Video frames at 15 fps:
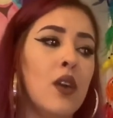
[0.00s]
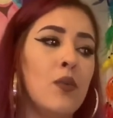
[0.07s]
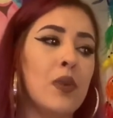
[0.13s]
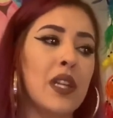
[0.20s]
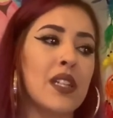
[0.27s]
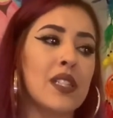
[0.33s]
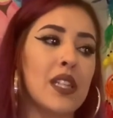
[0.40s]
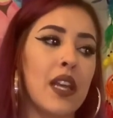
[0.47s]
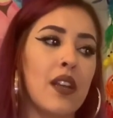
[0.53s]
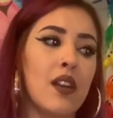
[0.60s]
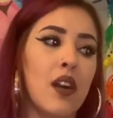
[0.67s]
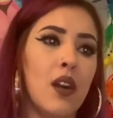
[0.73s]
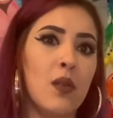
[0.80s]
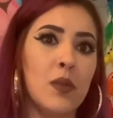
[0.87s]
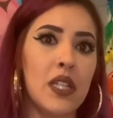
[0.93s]
But it's like
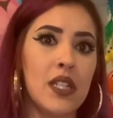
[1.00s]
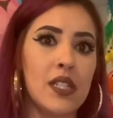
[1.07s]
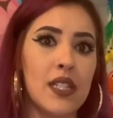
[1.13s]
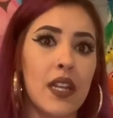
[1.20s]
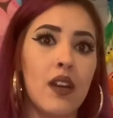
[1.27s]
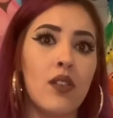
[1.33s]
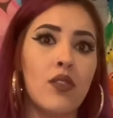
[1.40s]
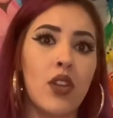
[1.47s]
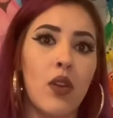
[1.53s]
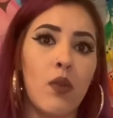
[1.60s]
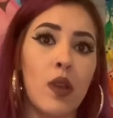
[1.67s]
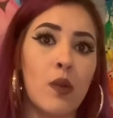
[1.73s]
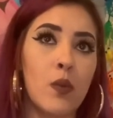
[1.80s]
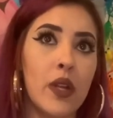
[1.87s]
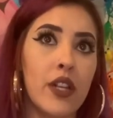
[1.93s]
calming it down,
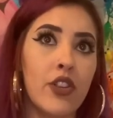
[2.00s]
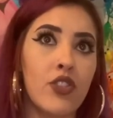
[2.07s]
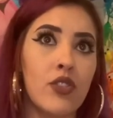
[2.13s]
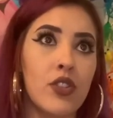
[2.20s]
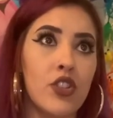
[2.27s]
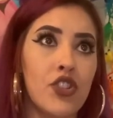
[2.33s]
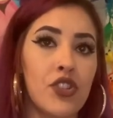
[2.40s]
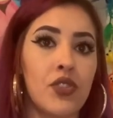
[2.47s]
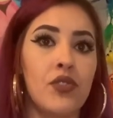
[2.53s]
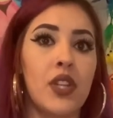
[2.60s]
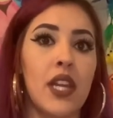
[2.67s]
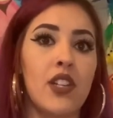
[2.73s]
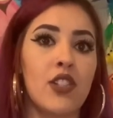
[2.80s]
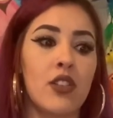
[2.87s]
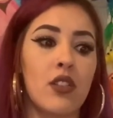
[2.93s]
knowing when you're in true
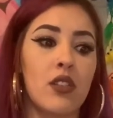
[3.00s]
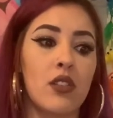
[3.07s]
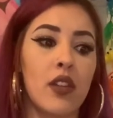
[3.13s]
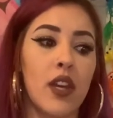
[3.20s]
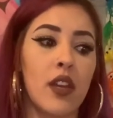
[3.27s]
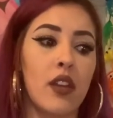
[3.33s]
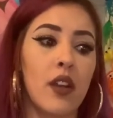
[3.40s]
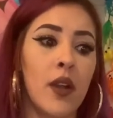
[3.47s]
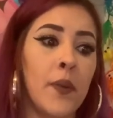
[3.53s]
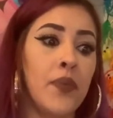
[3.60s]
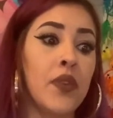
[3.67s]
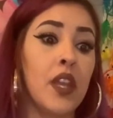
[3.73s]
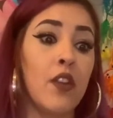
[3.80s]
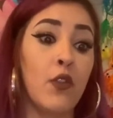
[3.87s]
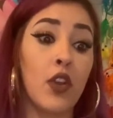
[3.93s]
danger. Like,
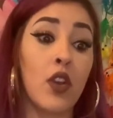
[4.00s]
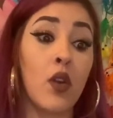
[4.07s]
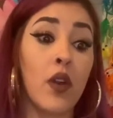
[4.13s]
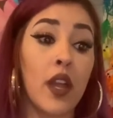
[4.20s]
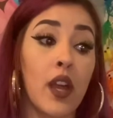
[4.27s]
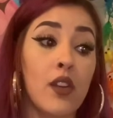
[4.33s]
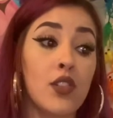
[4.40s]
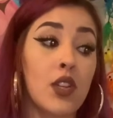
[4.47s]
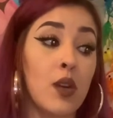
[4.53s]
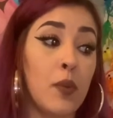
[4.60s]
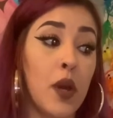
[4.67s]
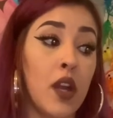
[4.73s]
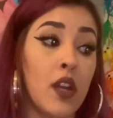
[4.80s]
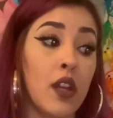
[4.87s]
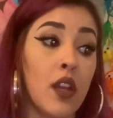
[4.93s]
if you're going out to a
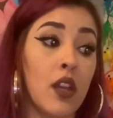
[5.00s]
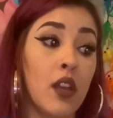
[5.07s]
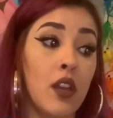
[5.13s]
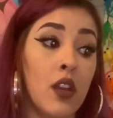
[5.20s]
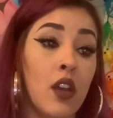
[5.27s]
party,